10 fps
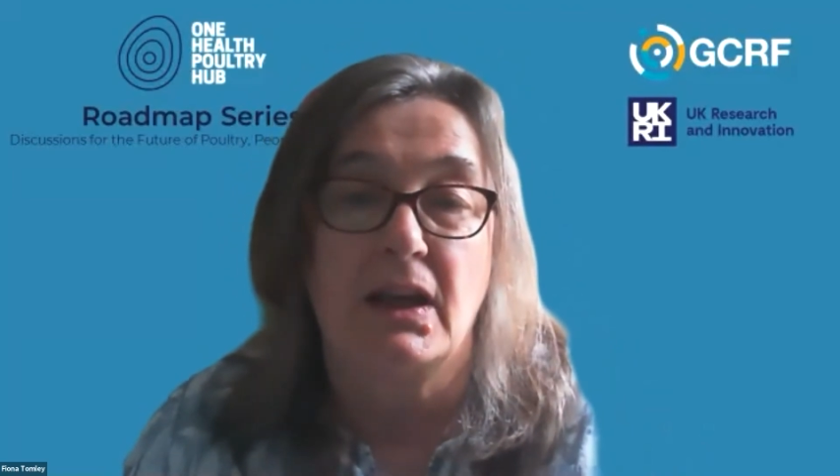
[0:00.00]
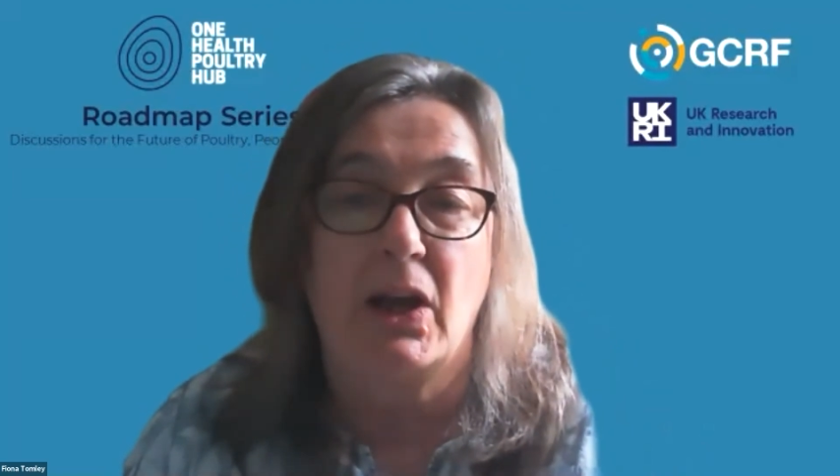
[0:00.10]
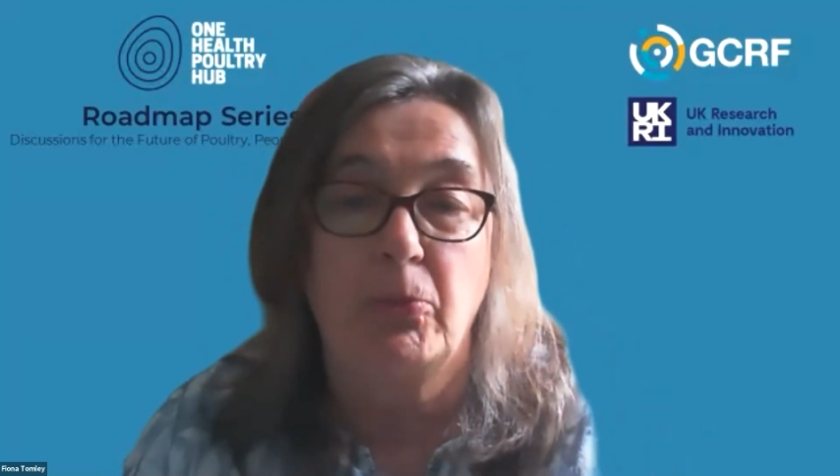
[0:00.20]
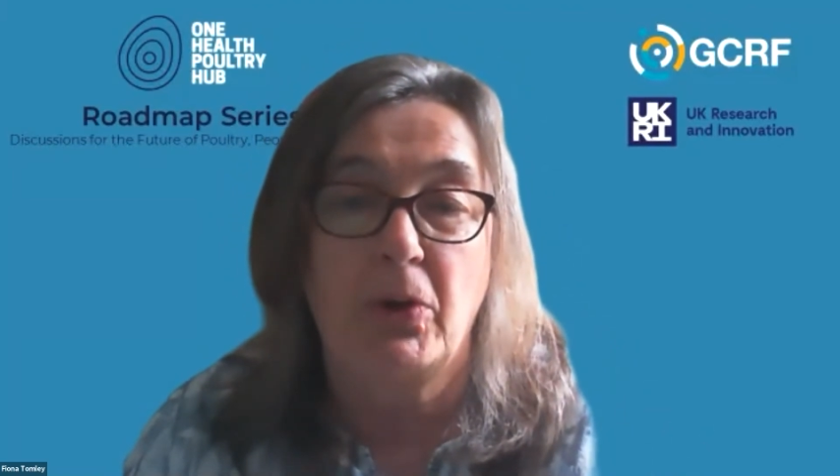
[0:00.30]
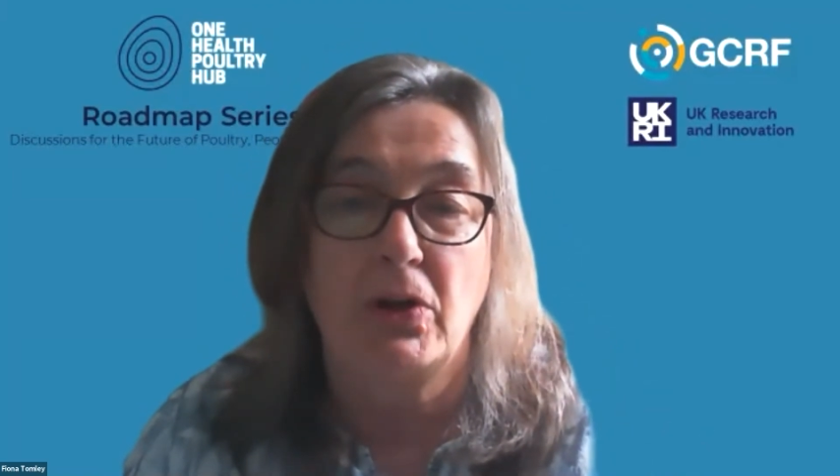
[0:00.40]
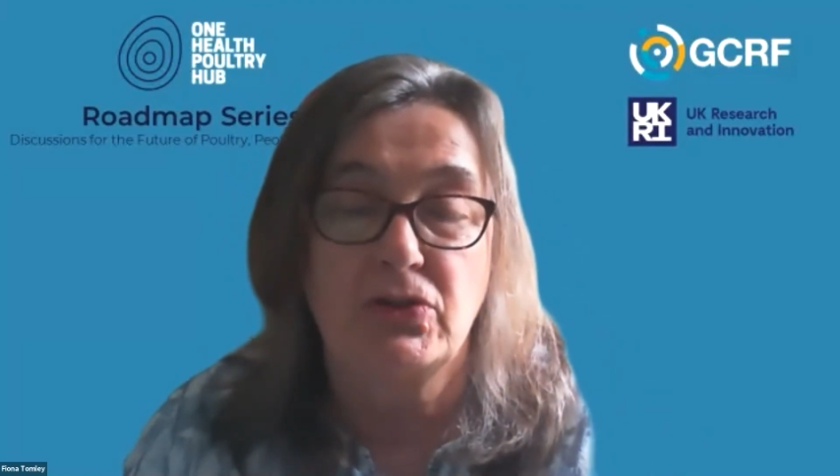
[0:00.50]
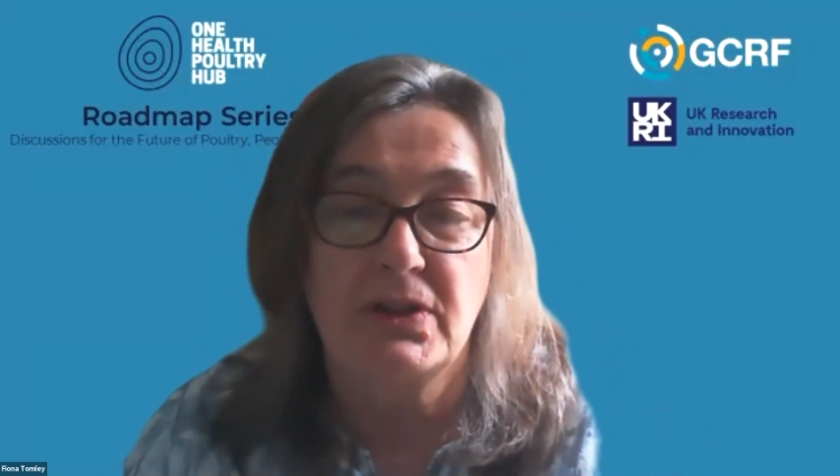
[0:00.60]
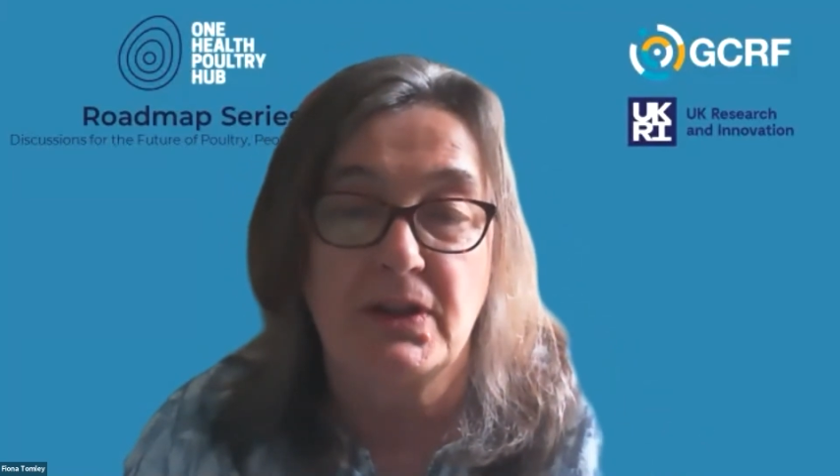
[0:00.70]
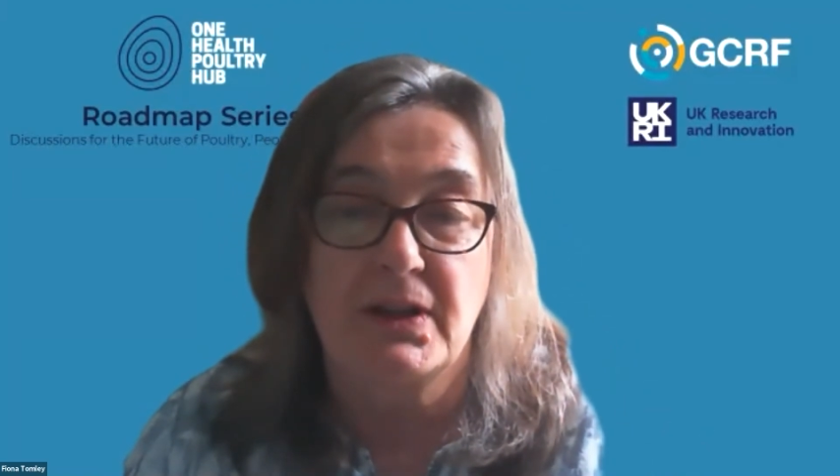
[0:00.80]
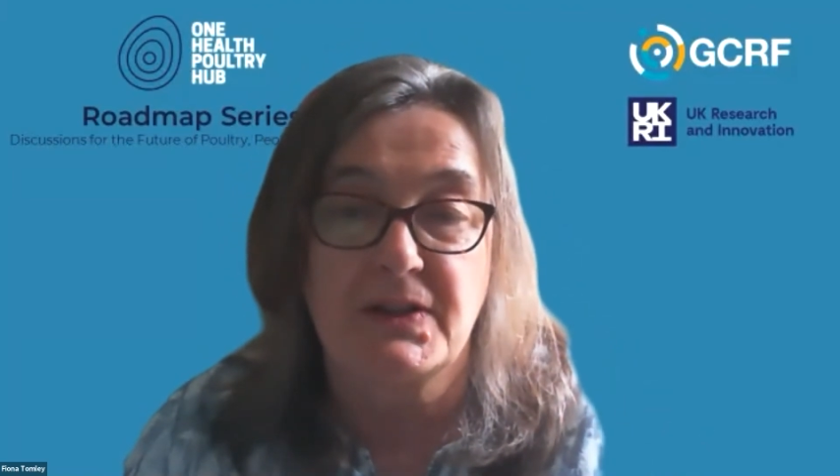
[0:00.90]
how
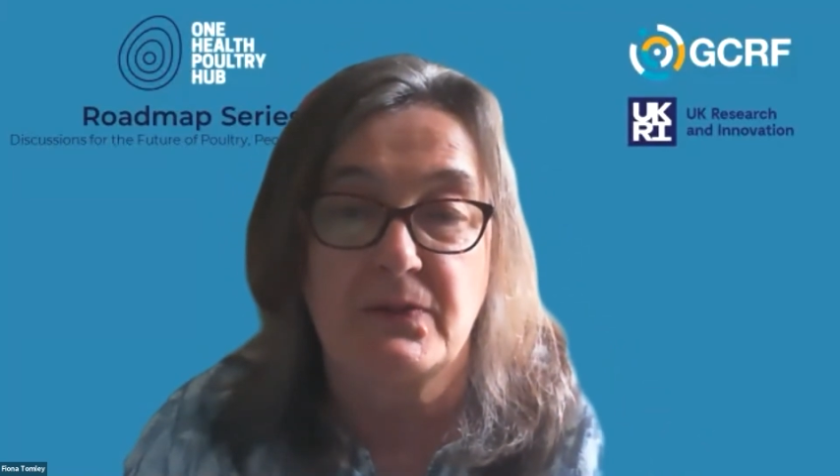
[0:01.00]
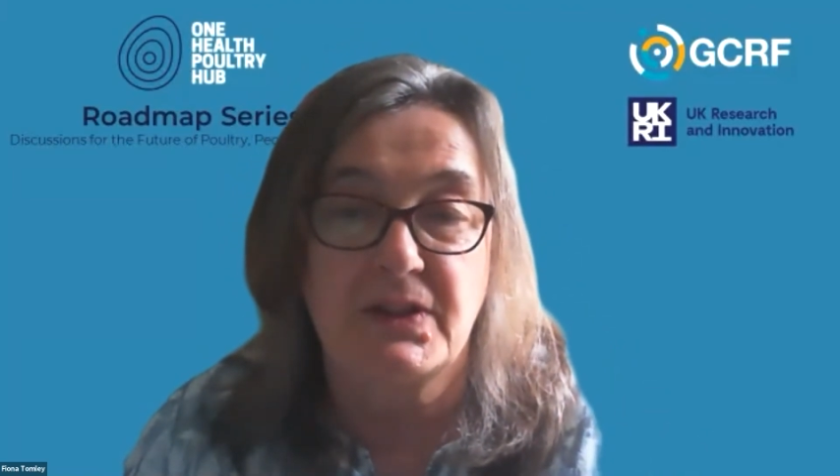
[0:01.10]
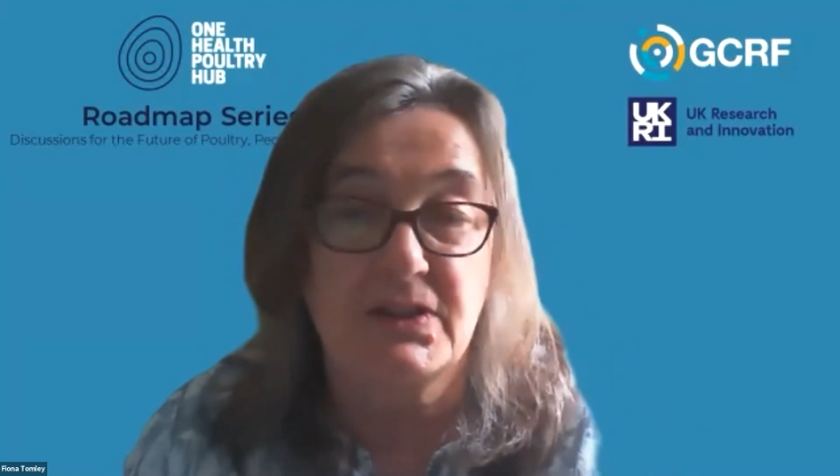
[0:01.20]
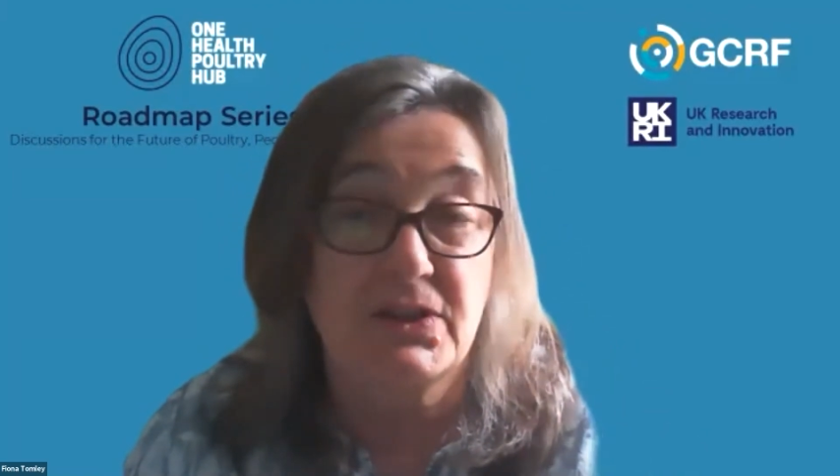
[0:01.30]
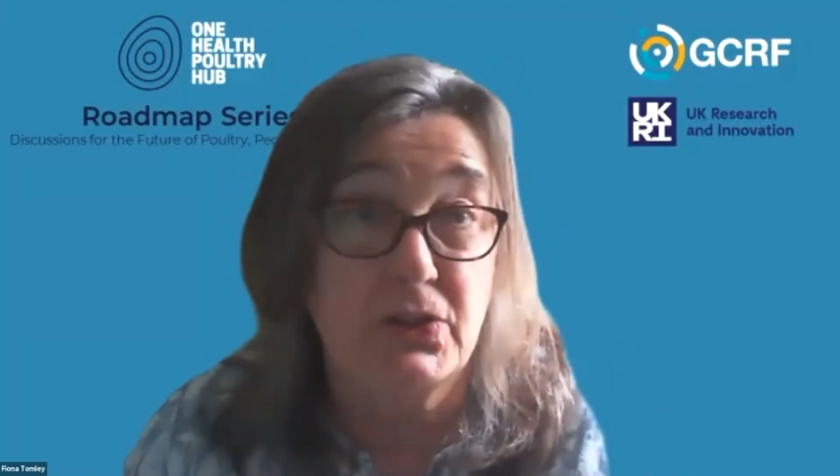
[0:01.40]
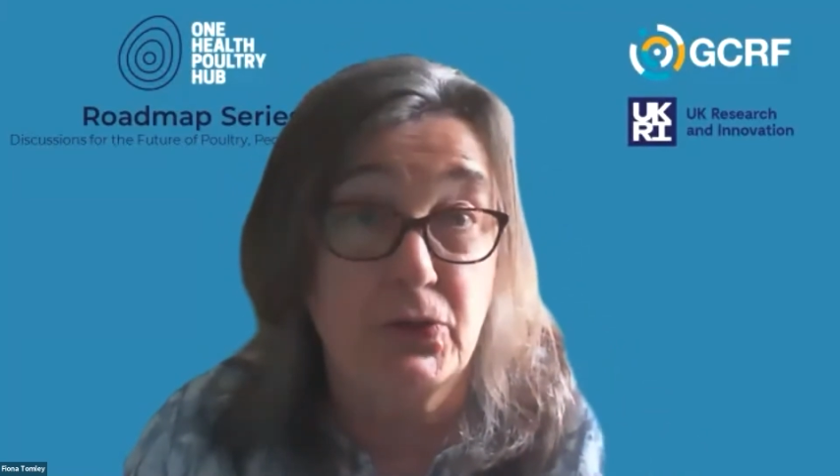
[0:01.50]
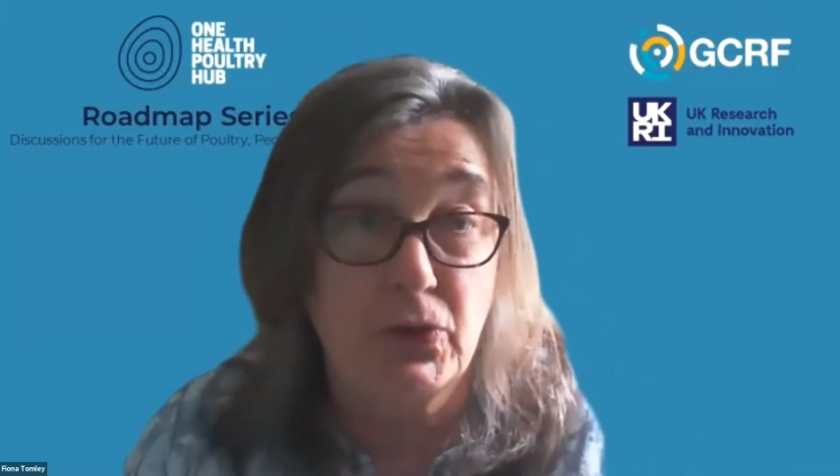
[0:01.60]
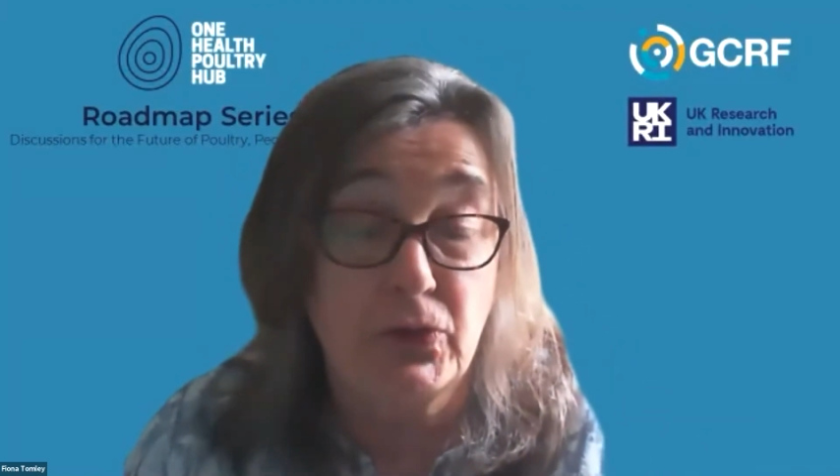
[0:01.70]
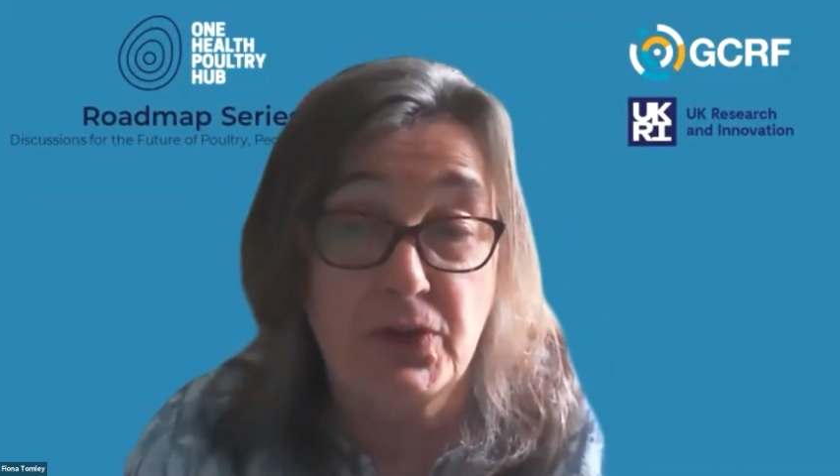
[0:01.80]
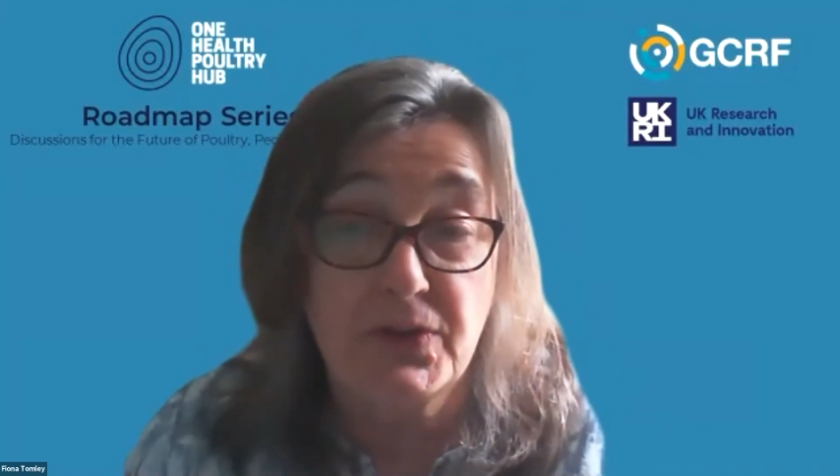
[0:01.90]
poultry has fed into
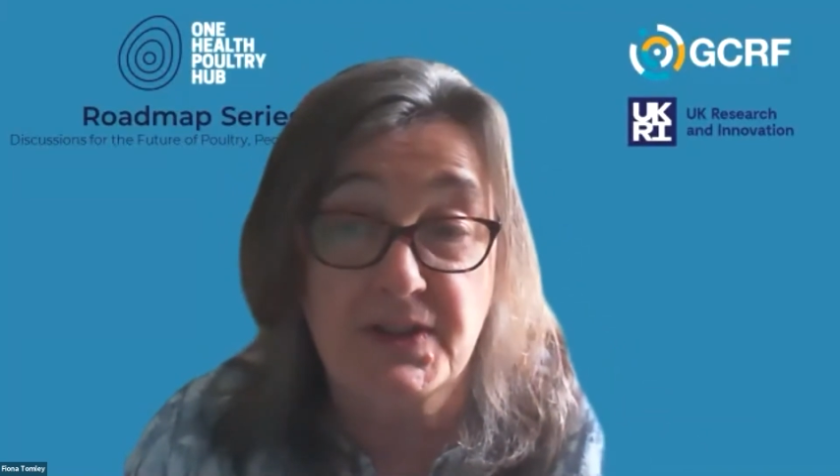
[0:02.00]
different food